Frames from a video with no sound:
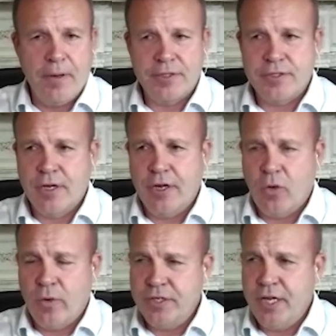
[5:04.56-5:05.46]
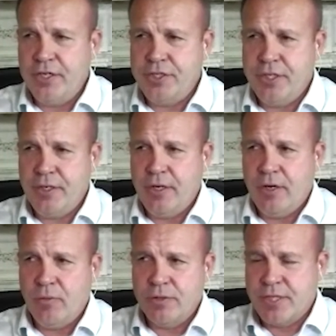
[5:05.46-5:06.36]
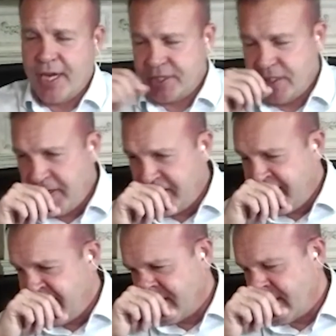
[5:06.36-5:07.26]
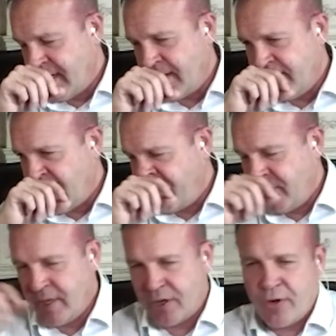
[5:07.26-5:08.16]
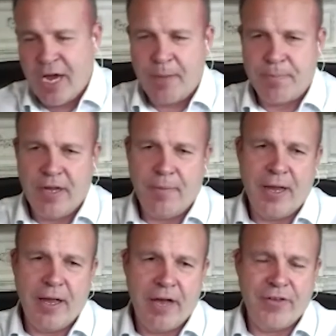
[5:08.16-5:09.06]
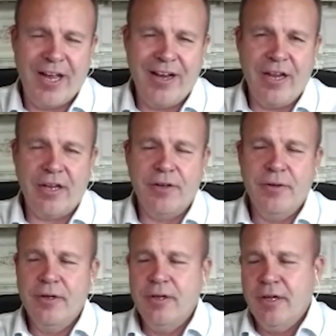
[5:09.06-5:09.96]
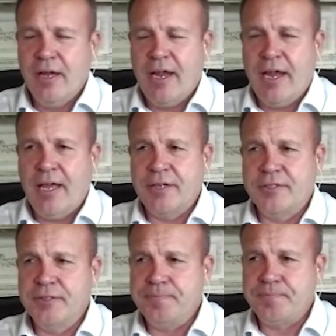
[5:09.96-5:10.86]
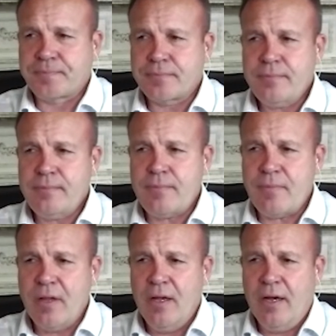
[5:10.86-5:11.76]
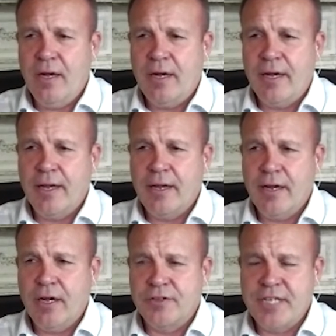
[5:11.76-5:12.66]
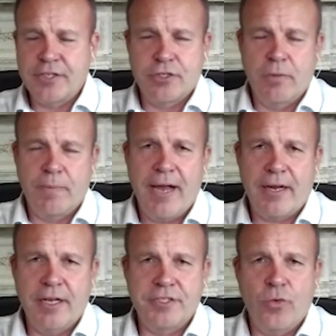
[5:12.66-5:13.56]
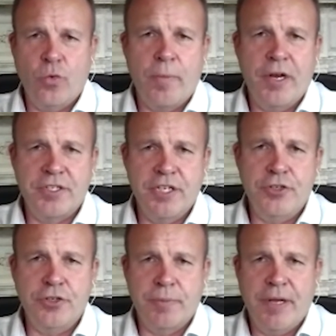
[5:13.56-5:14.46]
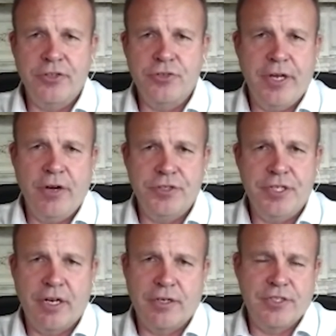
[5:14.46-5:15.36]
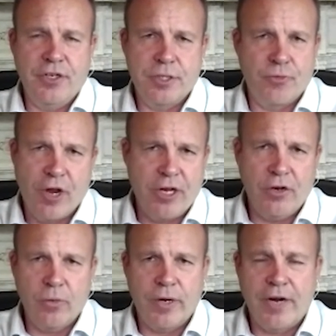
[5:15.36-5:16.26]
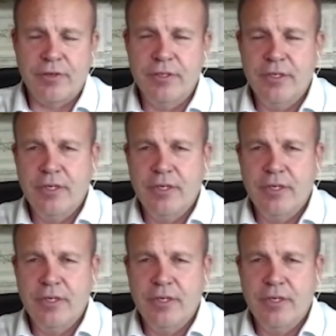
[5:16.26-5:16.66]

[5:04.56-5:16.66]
But uh, you know, one day she you know was texting me. She goes, "I I feel like crap. I have, I have a headache," and I, you know, texted her back. I said, "You want me to send you some en- energy? I could send you some Reiki or whatever."